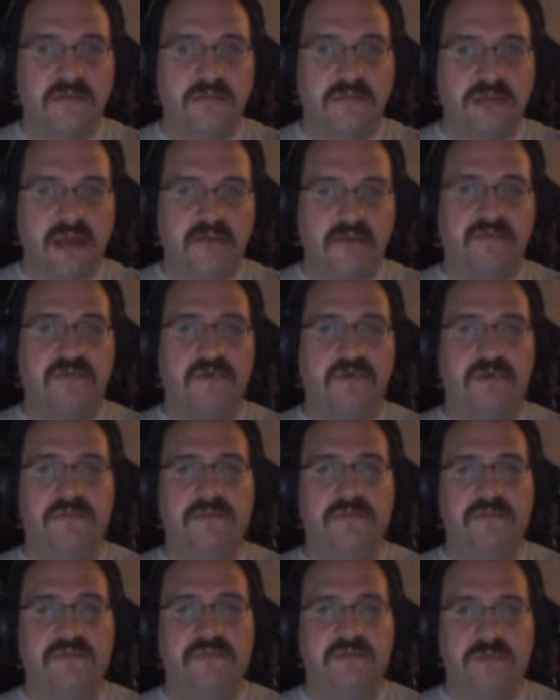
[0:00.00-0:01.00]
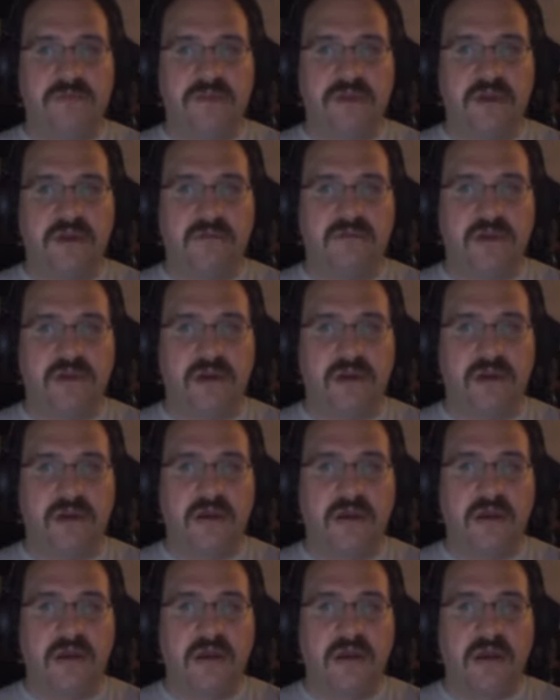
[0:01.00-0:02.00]
platform to attempt on.
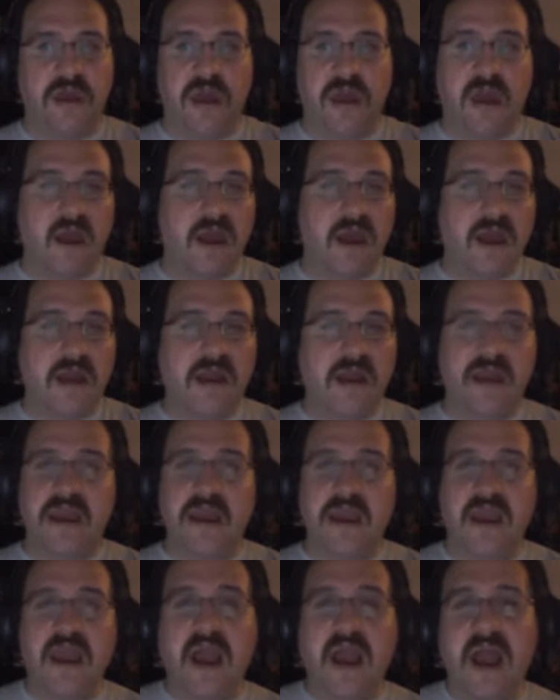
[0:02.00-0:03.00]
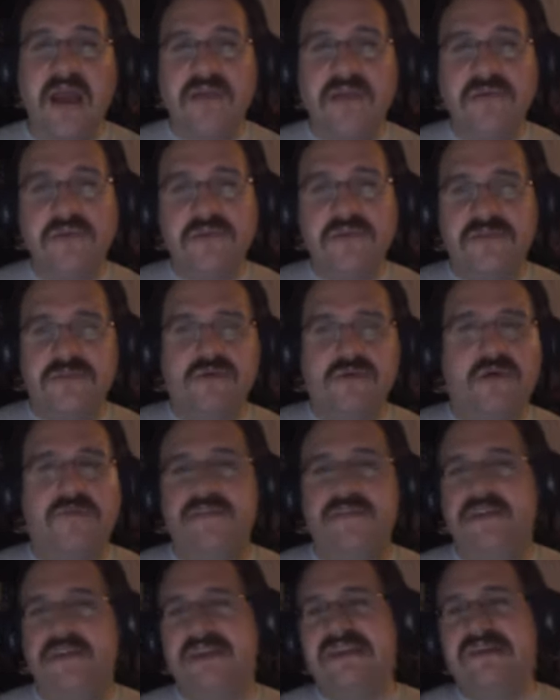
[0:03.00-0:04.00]
I don't even know
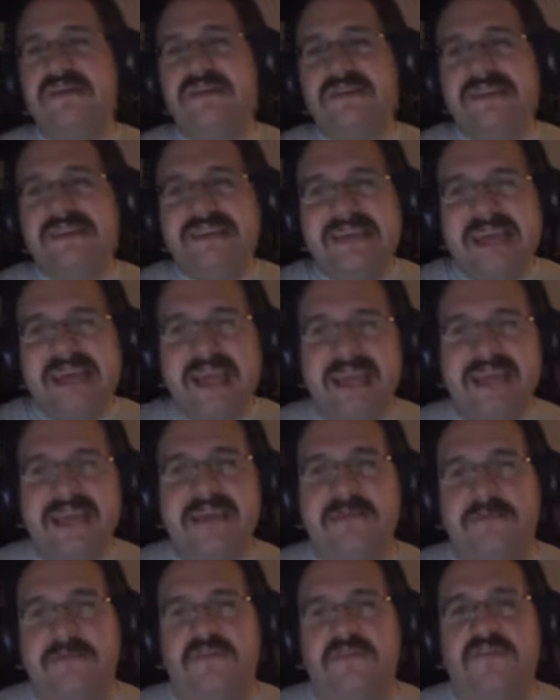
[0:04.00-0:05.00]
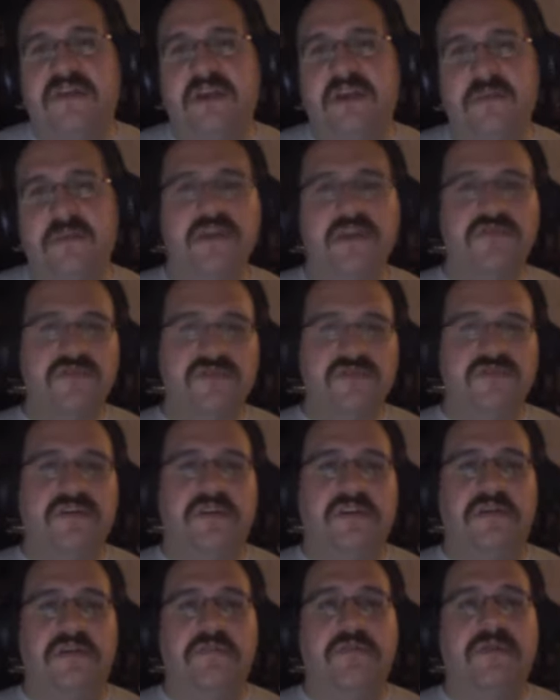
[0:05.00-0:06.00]
of any good games that I'm
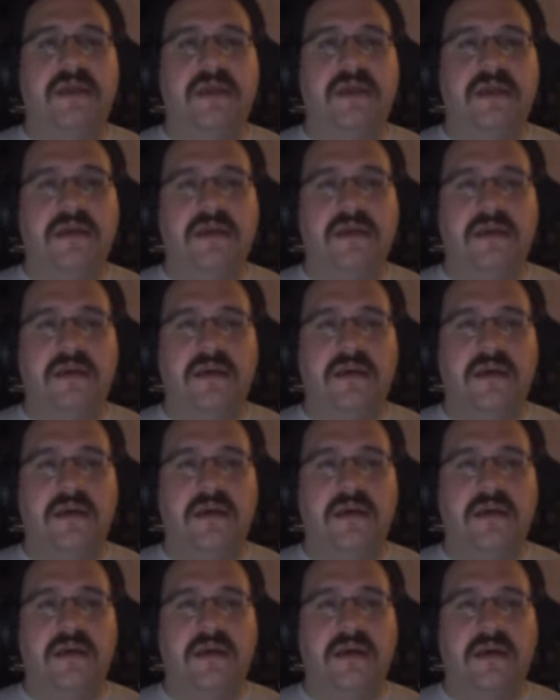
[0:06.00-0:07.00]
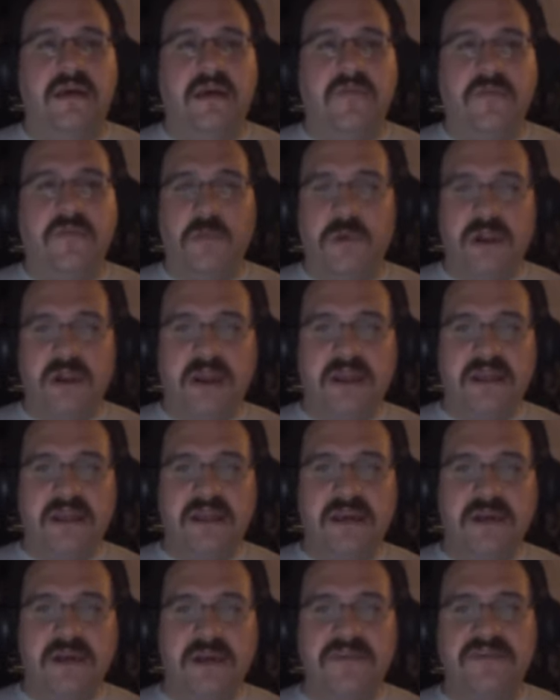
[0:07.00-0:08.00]
interested in playing. From what I
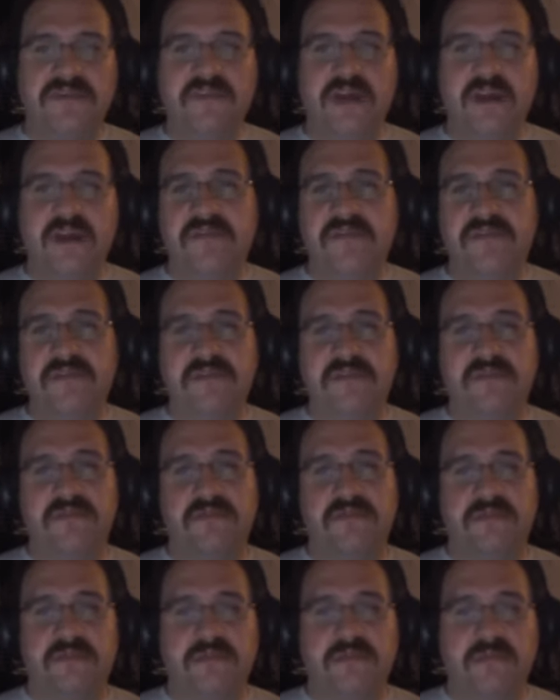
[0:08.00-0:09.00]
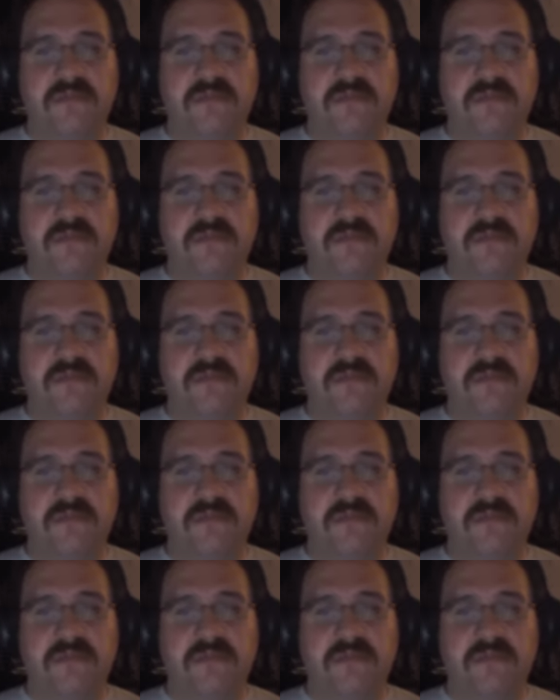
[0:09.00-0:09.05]
hear, it's not even